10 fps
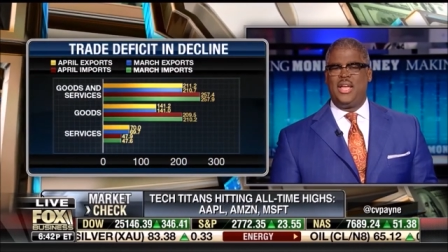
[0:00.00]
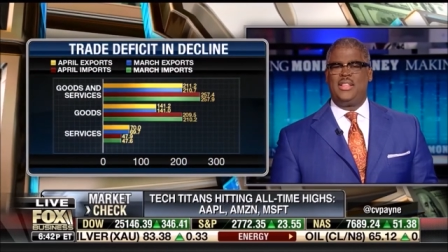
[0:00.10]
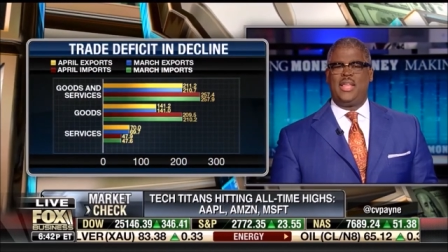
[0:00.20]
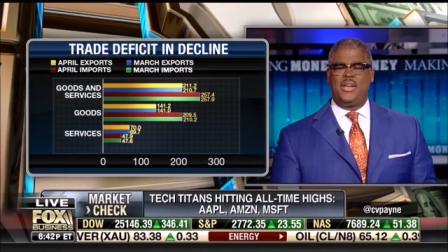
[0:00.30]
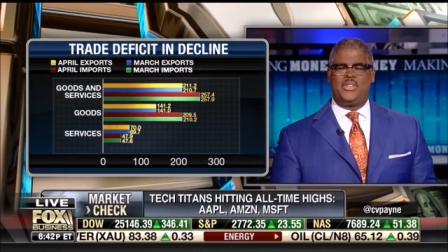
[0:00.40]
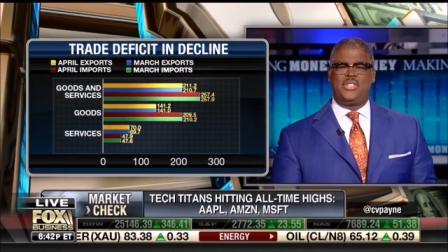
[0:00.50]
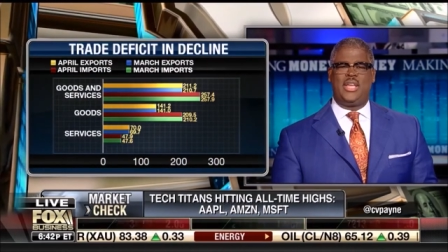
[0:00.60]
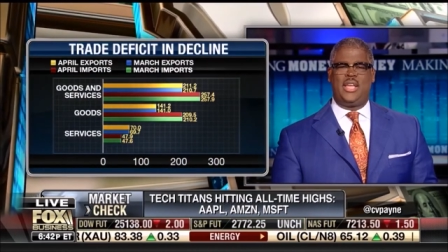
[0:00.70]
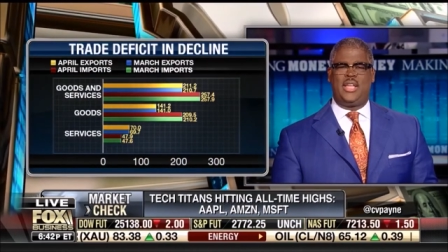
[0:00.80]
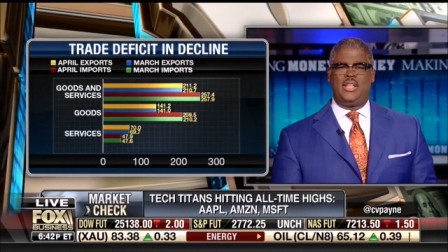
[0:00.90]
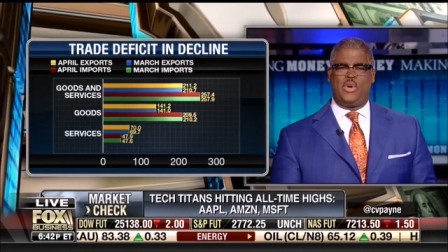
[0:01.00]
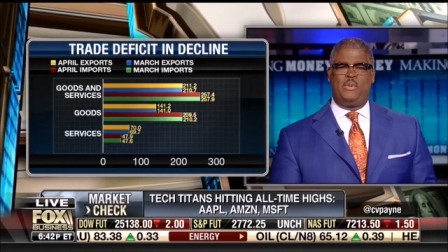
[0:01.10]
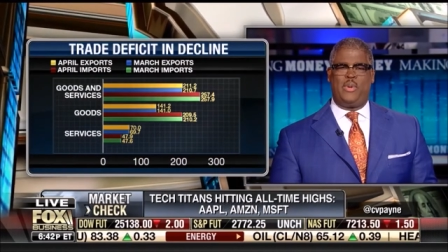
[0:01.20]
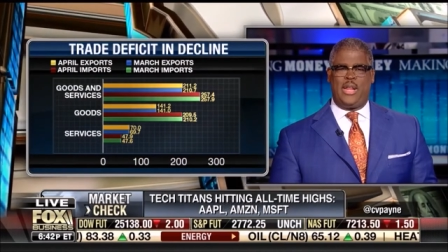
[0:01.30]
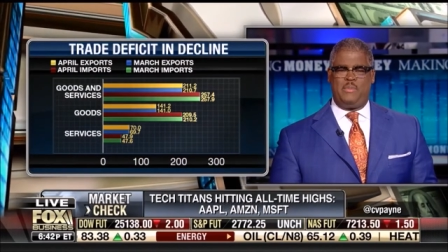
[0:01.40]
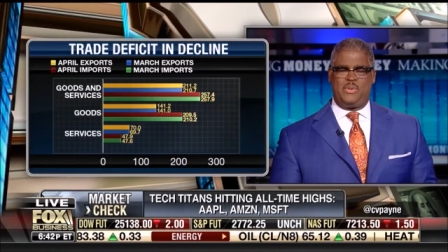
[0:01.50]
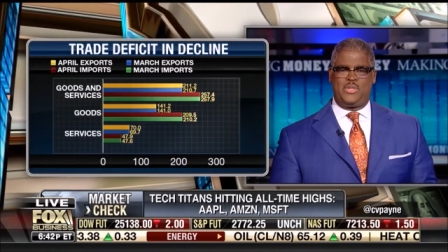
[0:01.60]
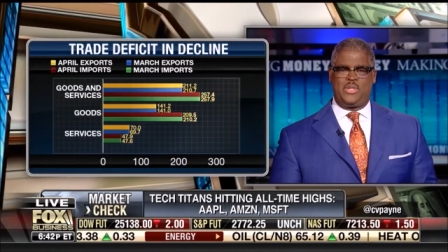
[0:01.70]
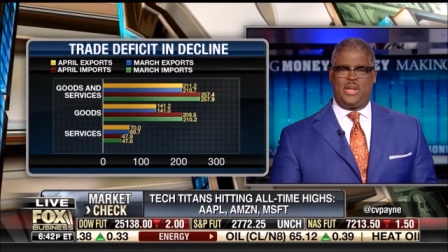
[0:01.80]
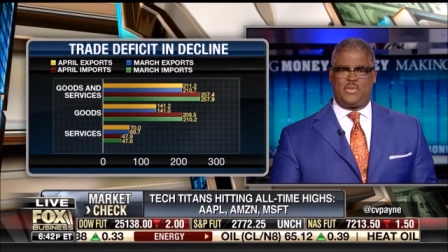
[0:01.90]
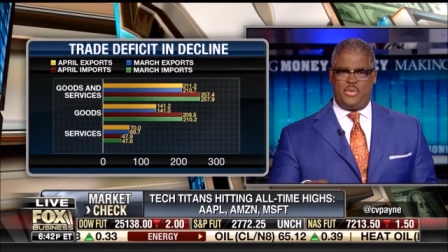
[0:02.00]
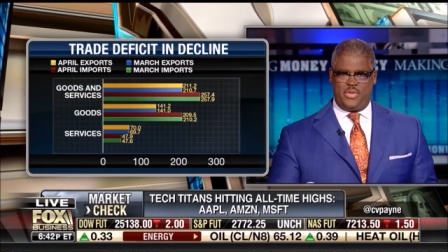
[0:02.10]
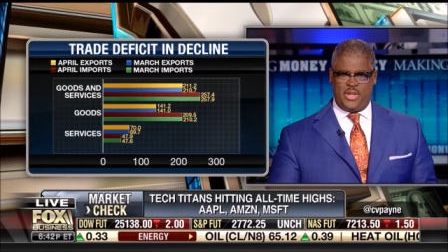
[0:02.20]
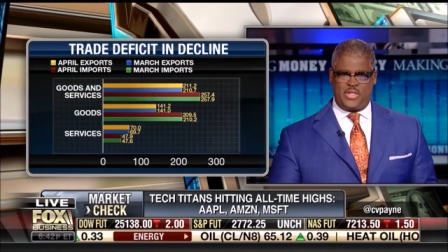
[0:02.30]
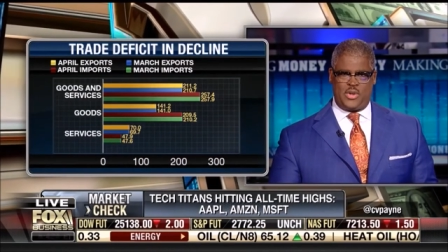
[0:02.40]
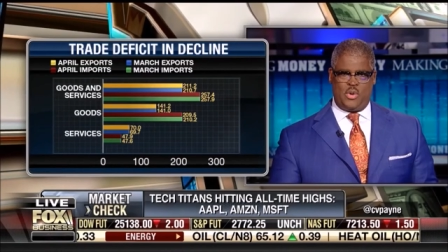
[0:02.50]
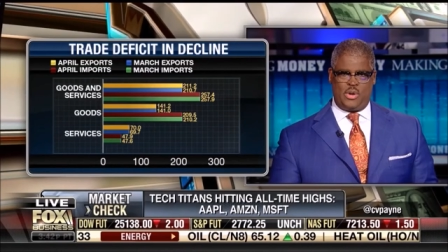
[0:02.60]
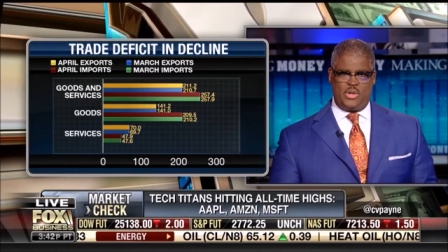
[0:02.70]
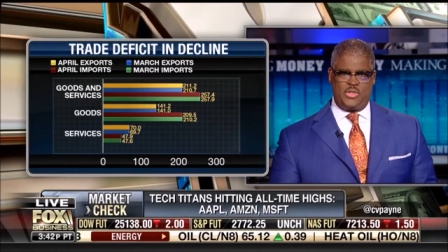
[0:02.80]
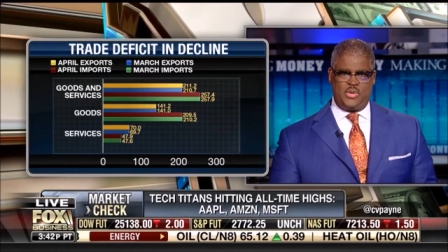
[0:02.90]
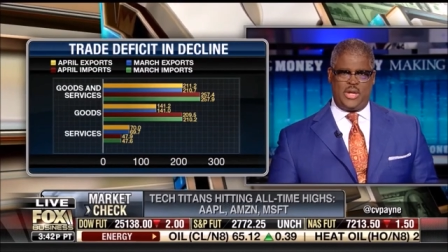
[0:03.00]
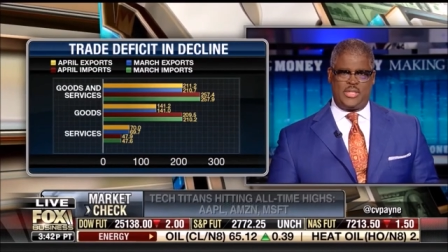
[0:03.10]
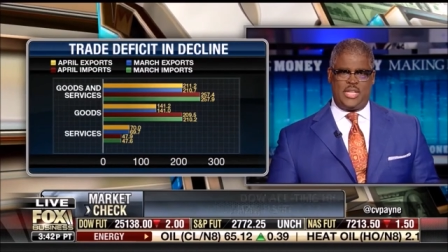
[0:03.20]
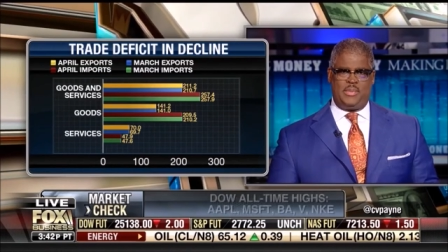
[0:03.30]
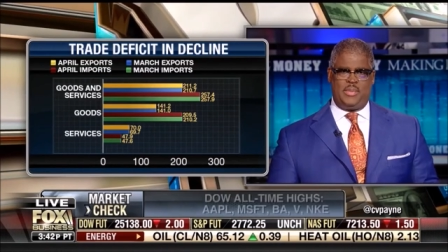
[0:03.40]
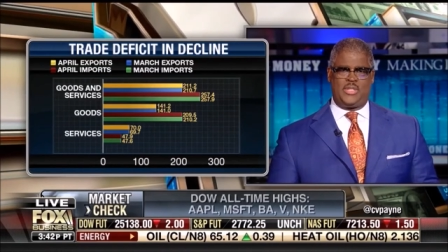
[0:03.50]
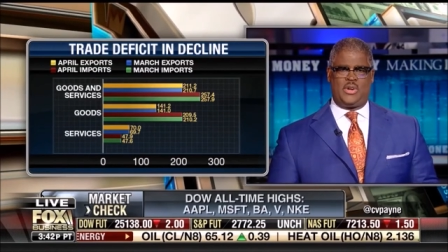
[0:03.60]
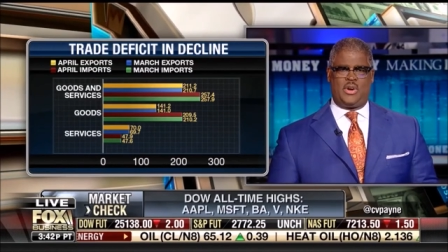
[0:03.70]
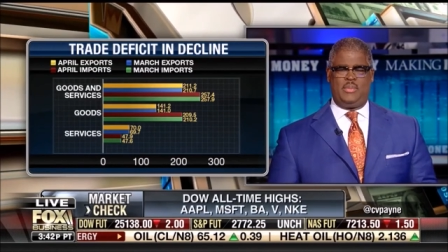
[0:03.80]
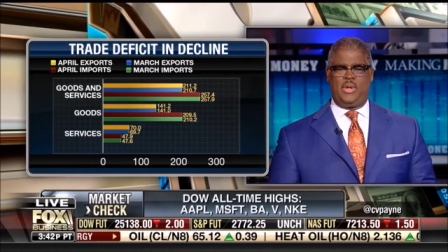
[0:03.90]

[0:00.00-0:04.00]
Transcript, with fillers: they're seeing 3.8% growth this quarter. Joining us now, Melissa Armo,